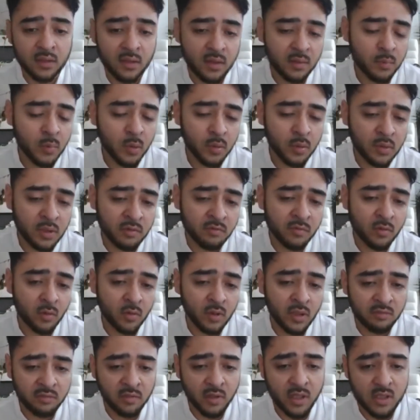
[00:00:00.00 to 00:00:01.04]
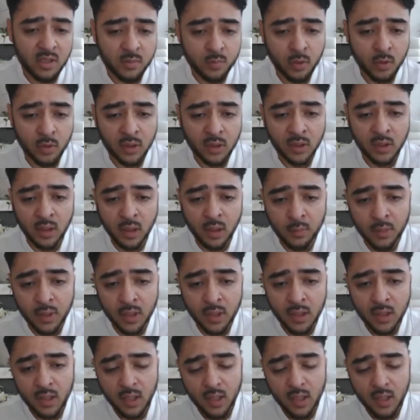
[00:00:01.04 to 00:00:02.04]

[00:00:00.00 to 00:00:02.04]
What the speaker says: they've got their flights booked and they're coming.